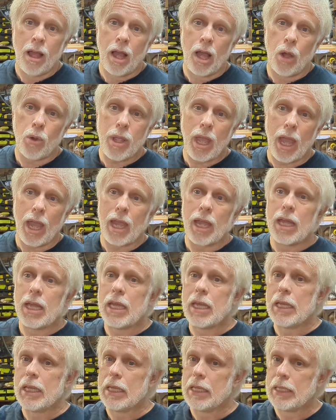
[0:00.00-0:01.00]
Okay,
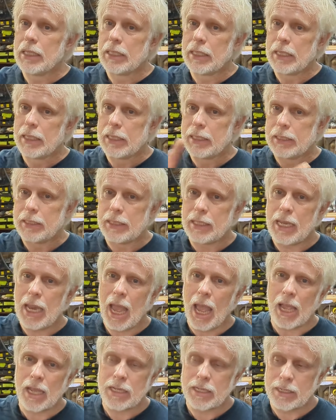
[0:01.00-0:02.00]

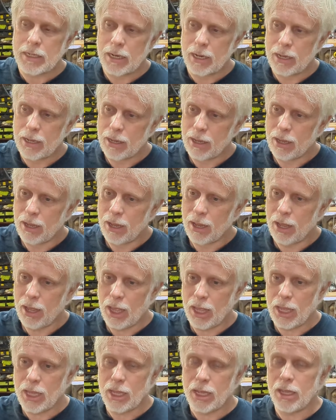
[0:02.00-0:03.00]
next
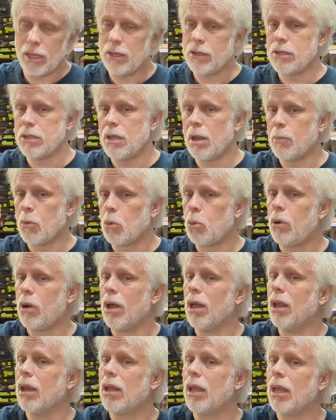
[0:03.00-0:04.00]
is number
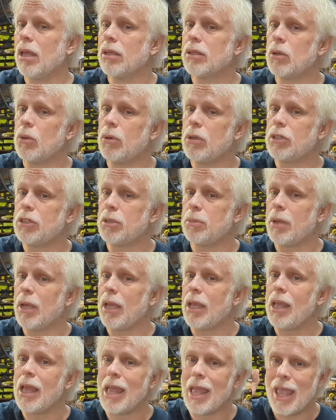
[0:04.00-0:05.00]
one is going to
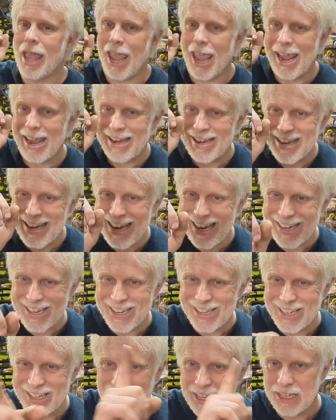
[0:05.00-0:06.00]
be
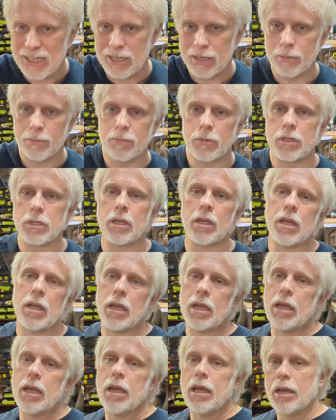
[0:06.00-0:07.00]
ignition systems.
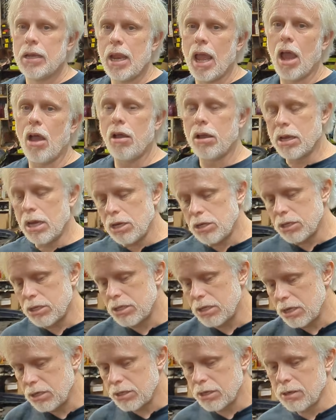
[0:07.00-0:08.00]
Now, ignition
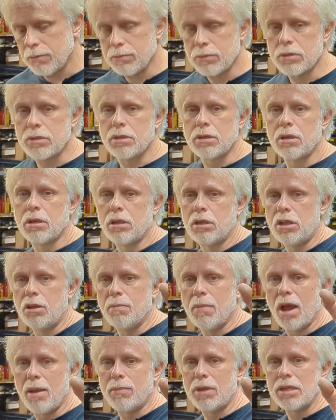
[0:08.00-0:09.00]
systems, you
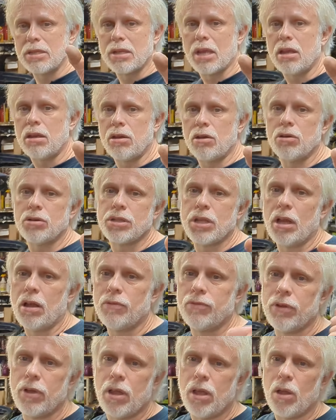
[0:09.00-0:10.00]
might be saying to
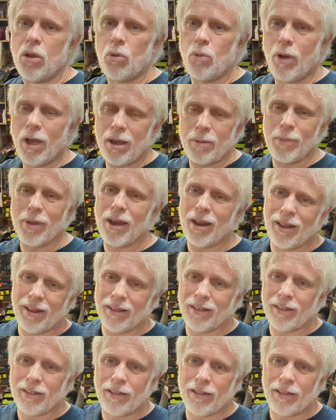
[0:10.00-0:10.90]
yourself, wait a minute,